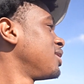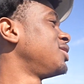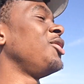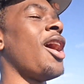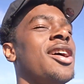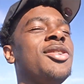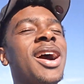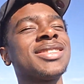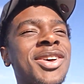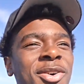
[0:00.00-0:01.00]
So all right, you
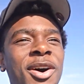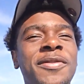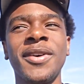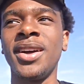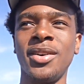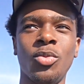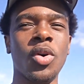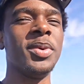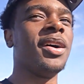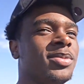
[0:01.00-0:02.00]
guys start off
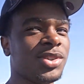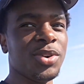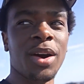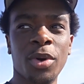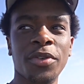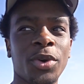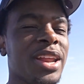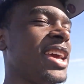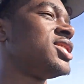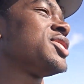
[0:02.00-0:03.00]
warming up. So you got one v one,
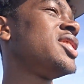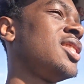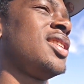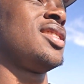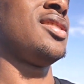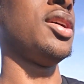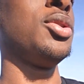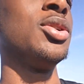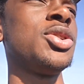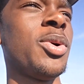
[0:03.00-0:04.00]
Adrian. Then you
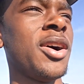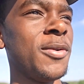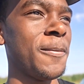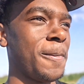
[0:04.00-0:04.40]
go Joel.